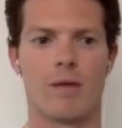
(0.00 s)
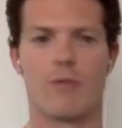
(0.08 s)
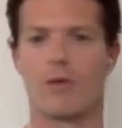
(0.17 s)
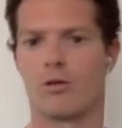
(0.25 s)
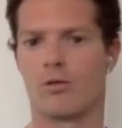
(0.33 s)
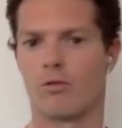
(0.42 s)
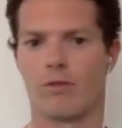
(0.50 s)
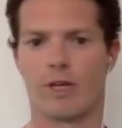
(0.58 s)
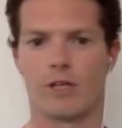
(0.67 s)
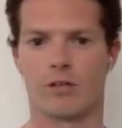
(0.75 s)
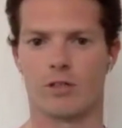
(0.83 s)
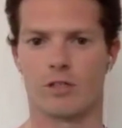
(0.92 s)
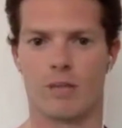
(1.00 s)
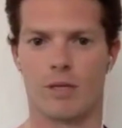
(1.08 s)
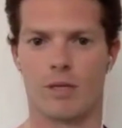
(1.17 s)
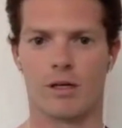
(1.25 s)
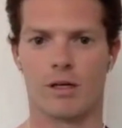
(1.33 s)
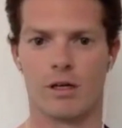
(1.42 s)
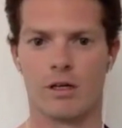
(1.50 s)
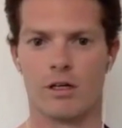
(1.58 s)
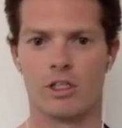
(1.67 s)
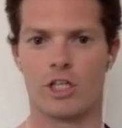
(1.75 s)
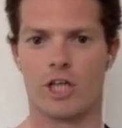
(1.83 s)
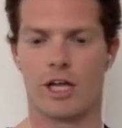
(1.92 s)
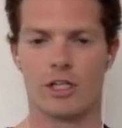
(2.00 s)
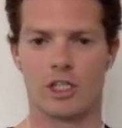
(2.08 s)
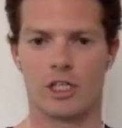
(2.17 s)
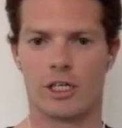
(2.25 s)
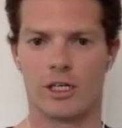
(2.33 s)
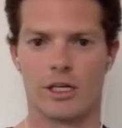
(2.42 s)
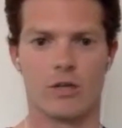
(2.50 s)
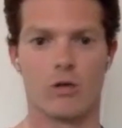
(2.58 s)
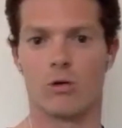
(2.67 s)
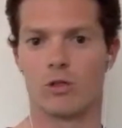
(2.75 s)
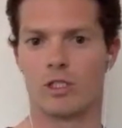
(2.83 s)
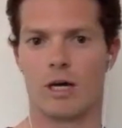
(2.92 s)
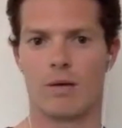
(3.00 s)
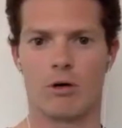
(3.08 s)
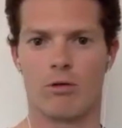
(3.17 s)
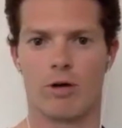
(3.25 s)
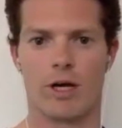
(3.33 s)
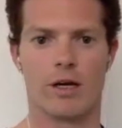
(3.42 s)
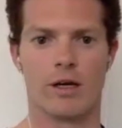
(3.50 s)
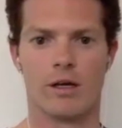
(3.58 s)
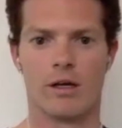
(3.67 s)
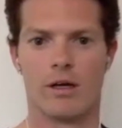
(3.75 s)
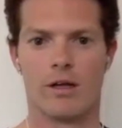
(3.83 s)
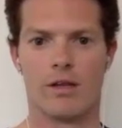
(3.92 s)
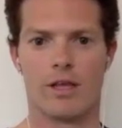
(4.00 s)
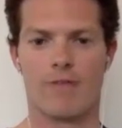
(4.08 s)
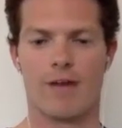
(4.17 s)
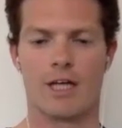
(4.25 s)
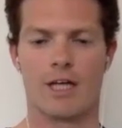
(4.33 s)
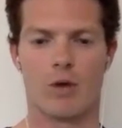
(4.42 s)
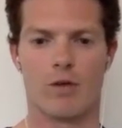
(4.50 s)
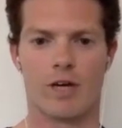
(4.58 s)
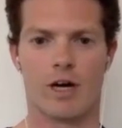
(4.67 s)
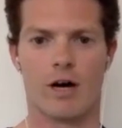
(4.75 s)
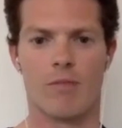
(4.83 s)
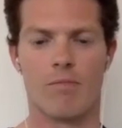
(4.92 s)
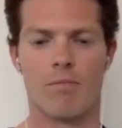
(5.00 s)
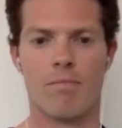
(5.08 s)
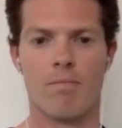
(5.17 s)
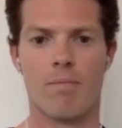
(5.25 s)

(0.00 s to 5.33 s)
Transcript: Maybe you can reflect on something challenging in your SUP career that you've had to overcome.